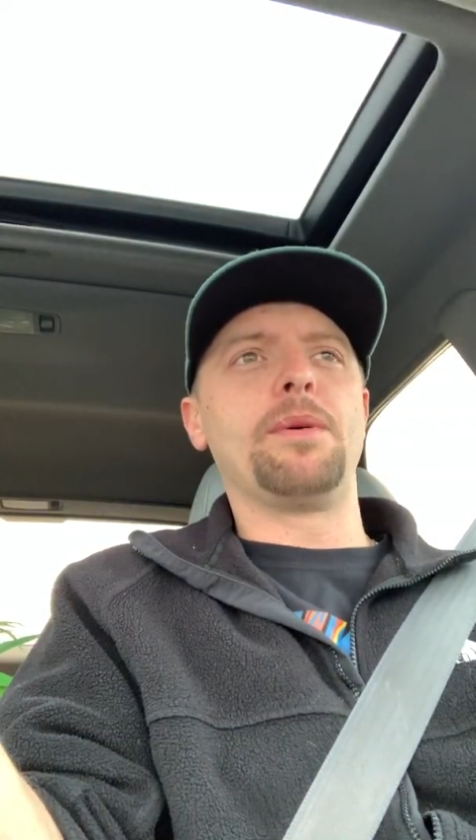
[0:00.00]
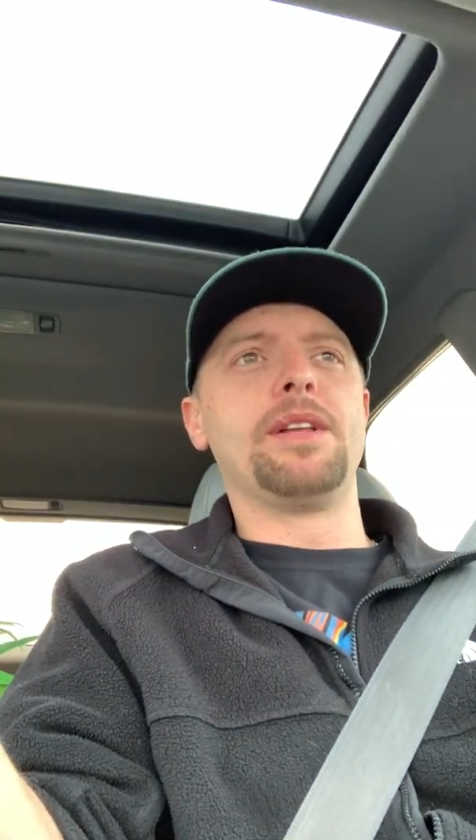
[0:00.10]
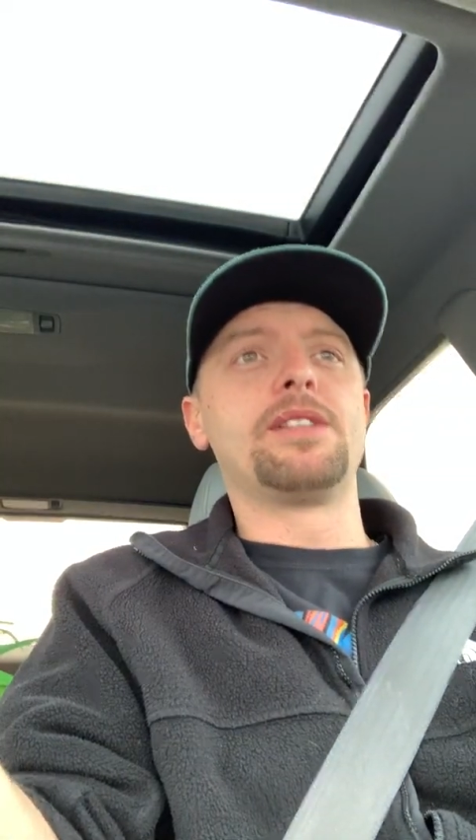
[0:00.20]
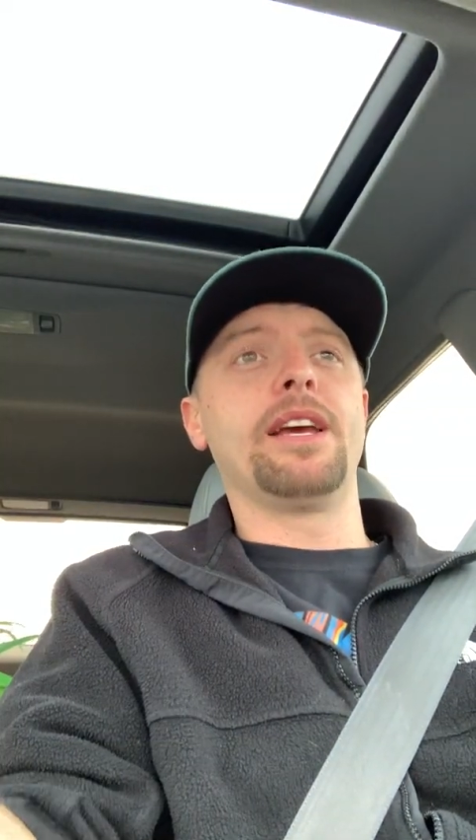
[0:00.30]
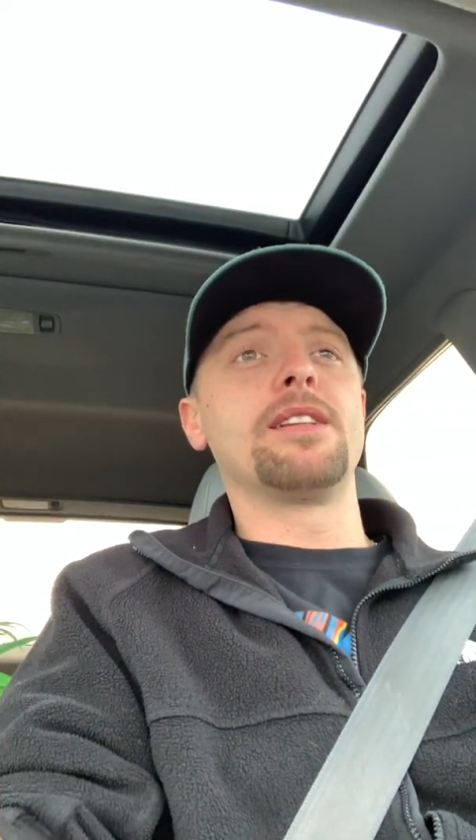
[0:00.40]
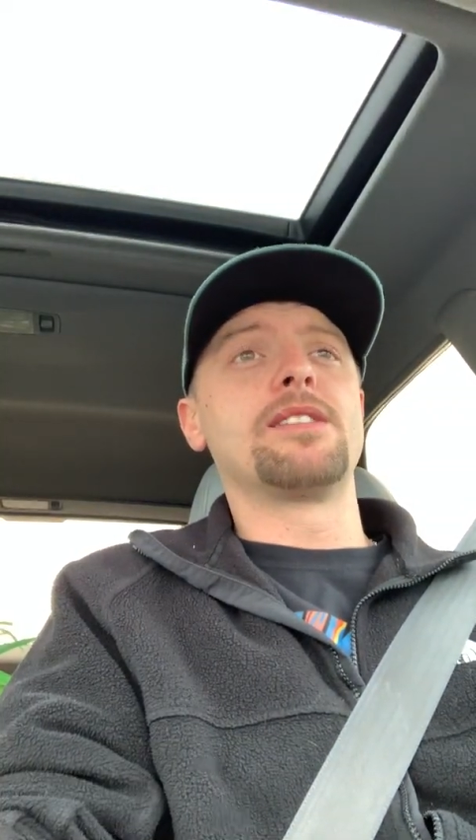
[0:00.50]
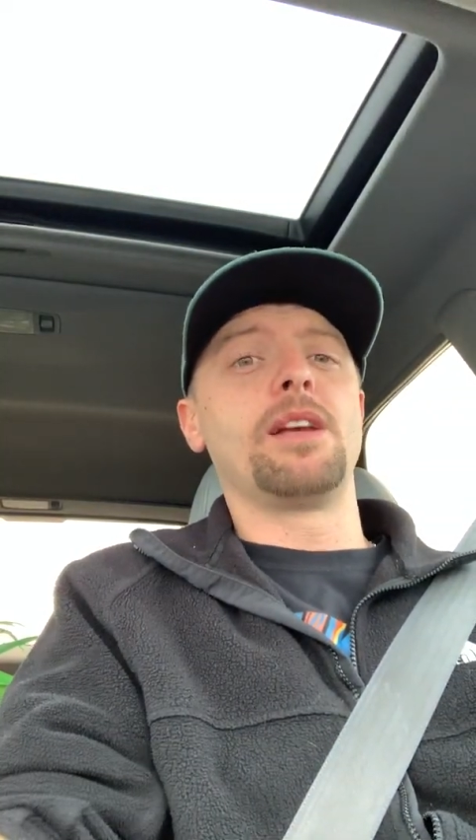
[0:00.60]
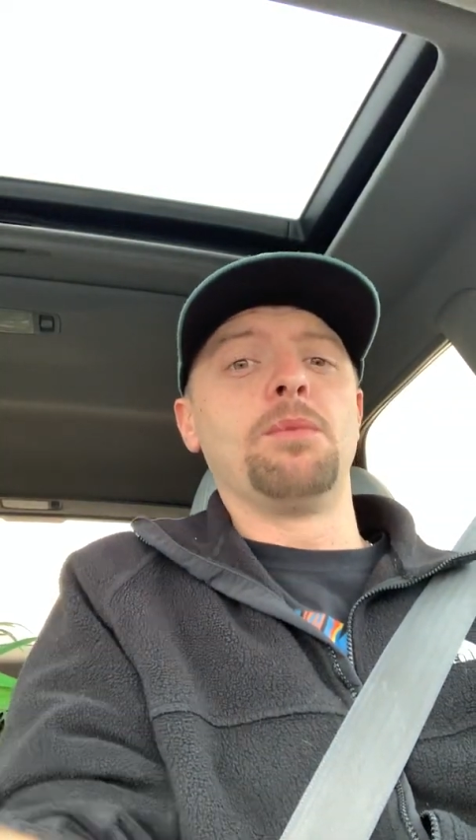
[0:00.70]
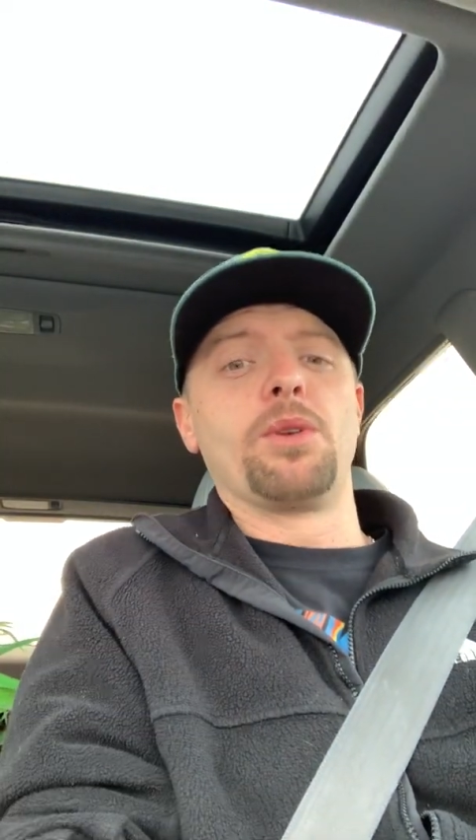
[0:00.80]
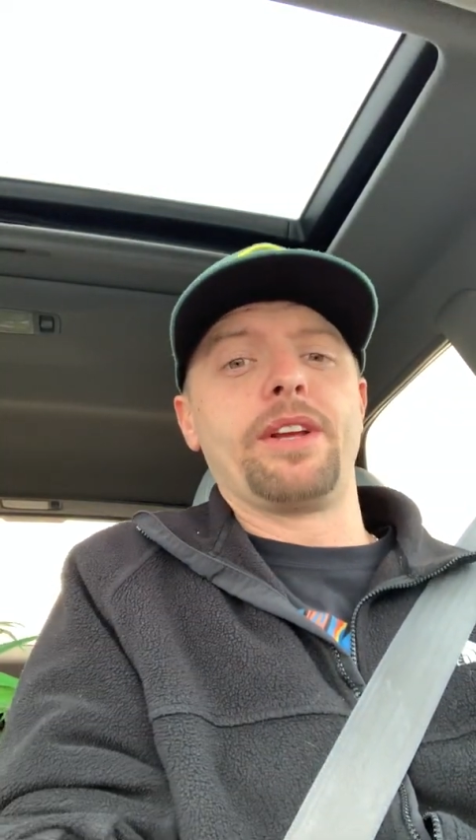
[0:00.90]
it's getting
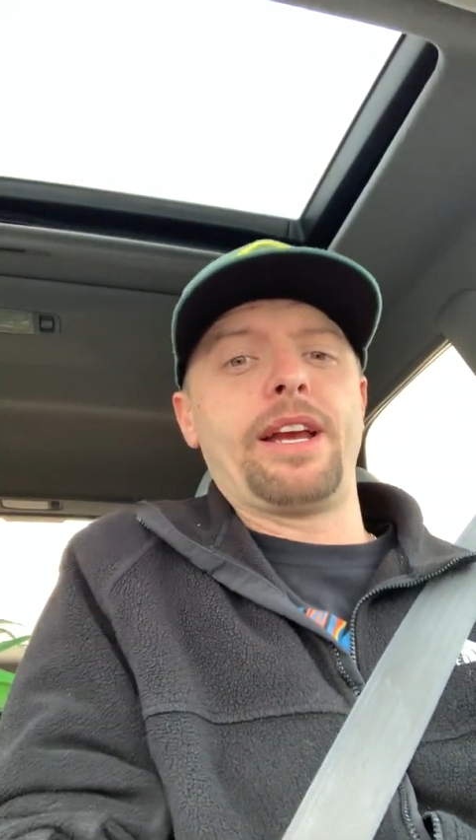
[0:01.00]
similar to